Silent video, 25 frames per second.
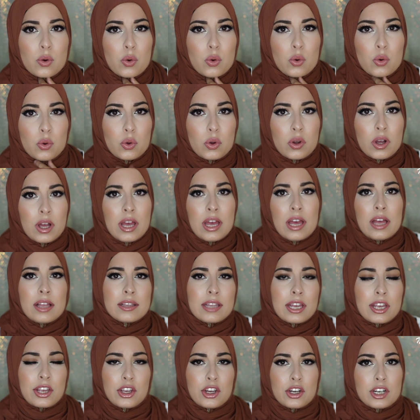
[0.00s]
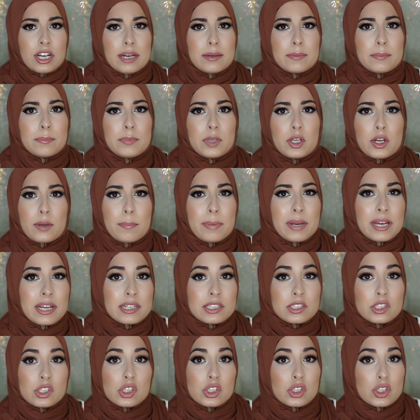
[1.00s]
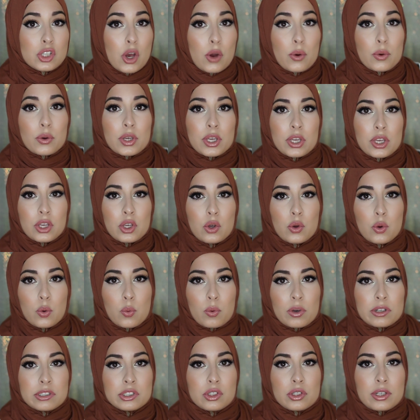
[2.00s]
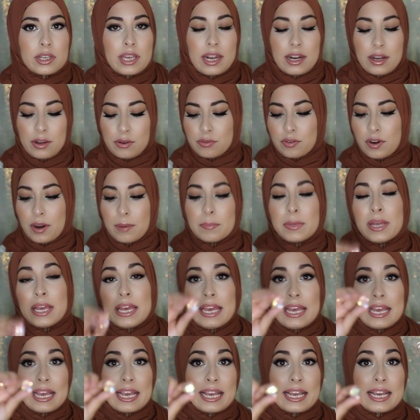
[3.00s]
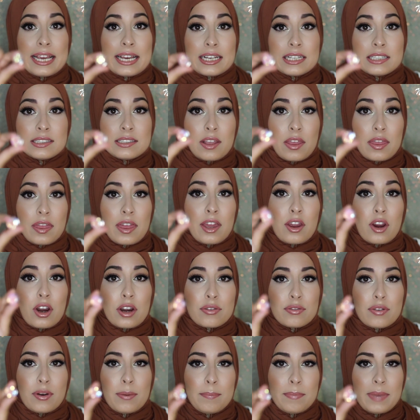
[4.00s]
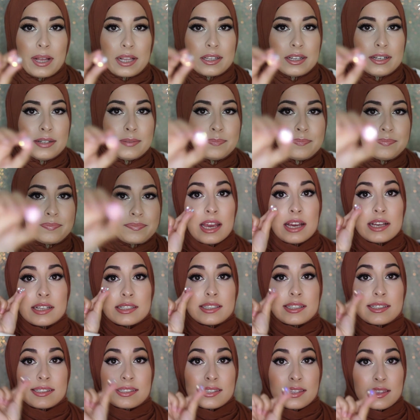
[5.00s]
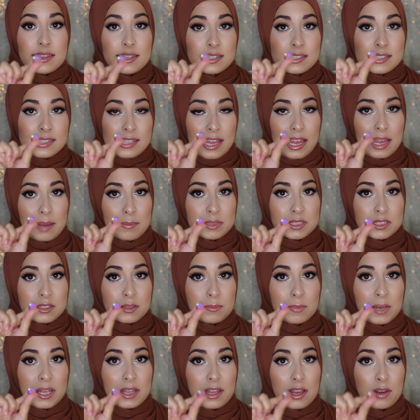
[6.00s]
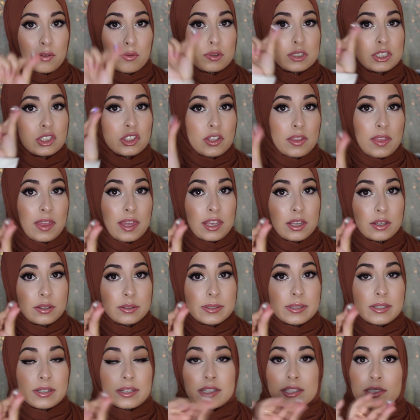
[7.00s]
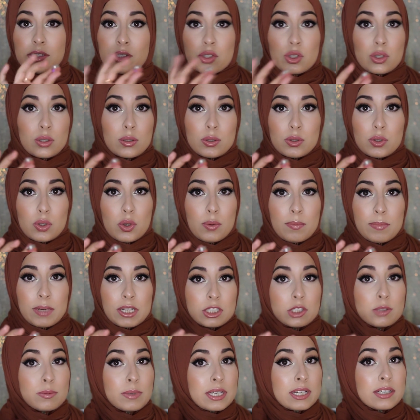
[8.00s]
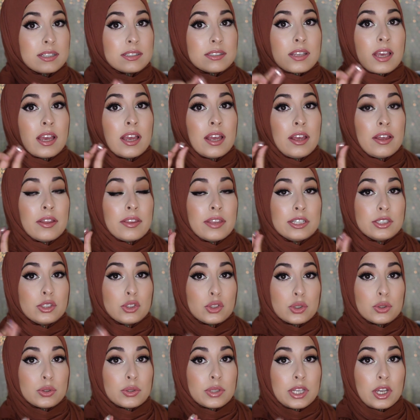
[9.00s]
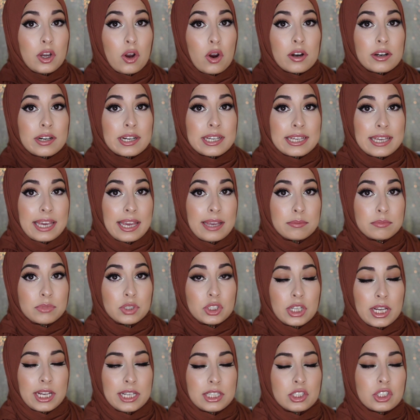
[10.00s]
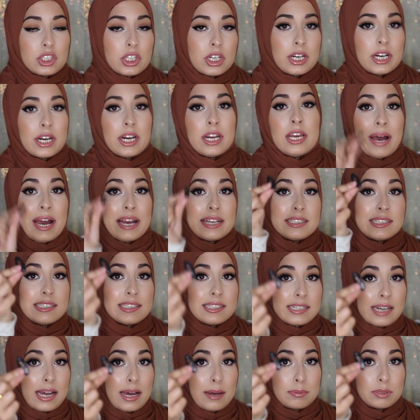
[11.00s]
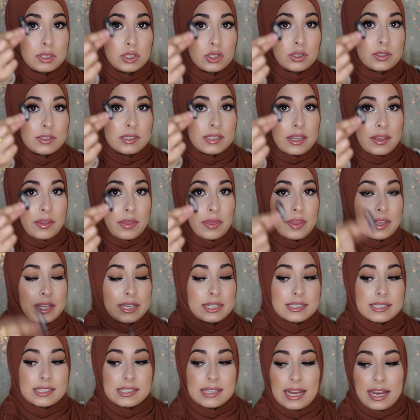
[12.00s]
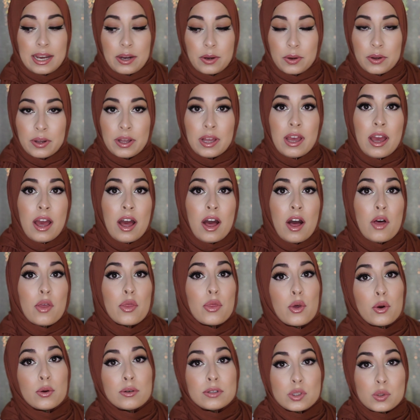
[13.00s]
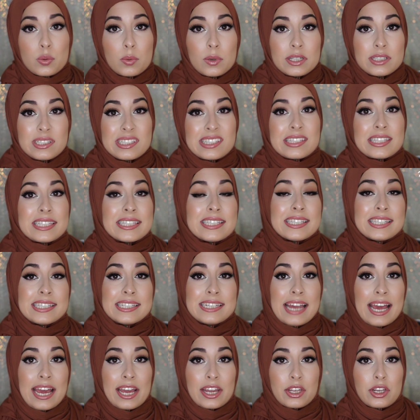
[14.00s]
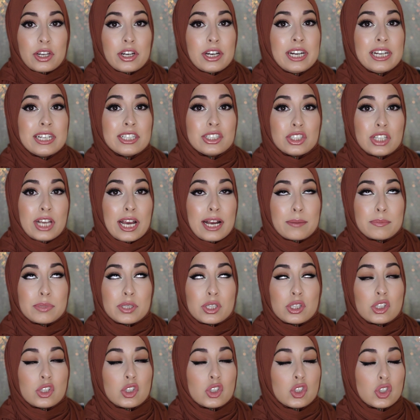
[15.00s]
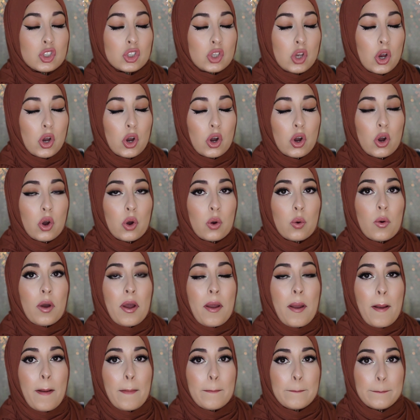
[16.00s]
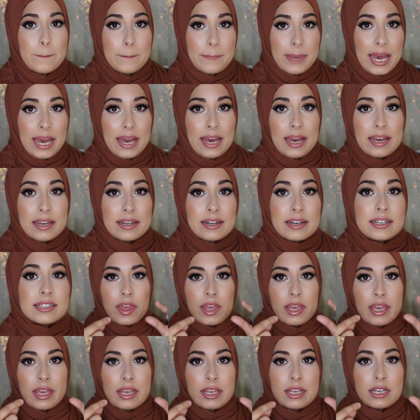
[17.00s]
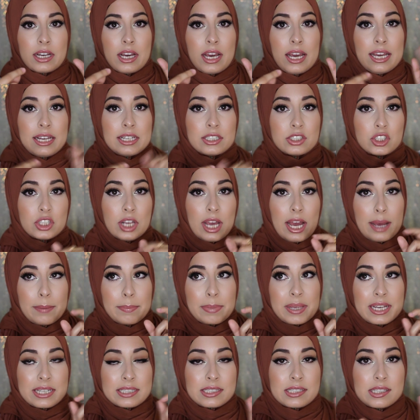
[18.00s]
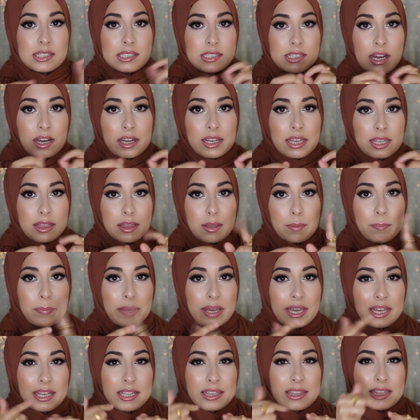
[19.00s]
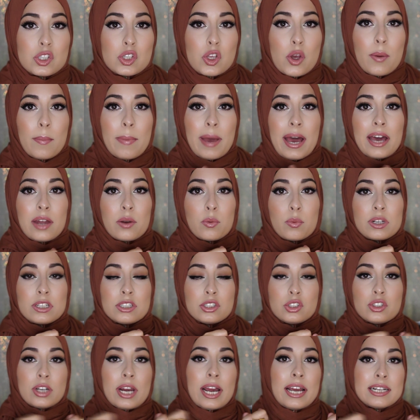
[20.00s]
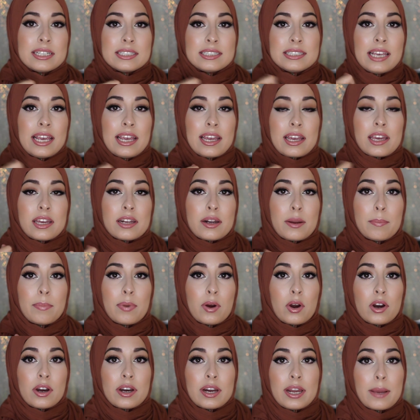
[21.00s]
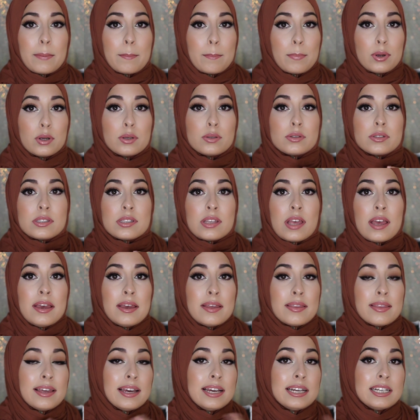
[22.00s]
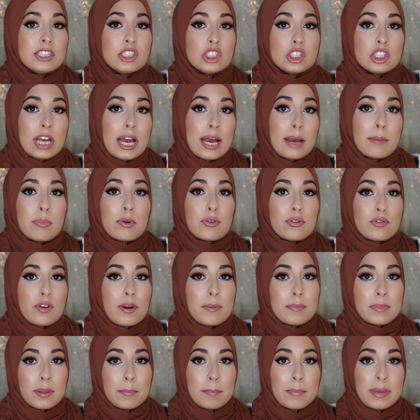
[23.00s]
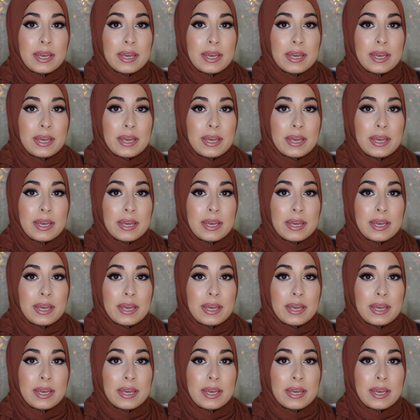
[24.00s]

cool, like your pin is so cute, where'd you get it from? And they are from Bella. Since these came into my life, which thank you Serene so much, because they truly are a game changer, I stopped using these. Now those ones snag your hijab so bad. The hijab gets stuck in the pin so bad, when you try to take it apart, it pulls the hijab from the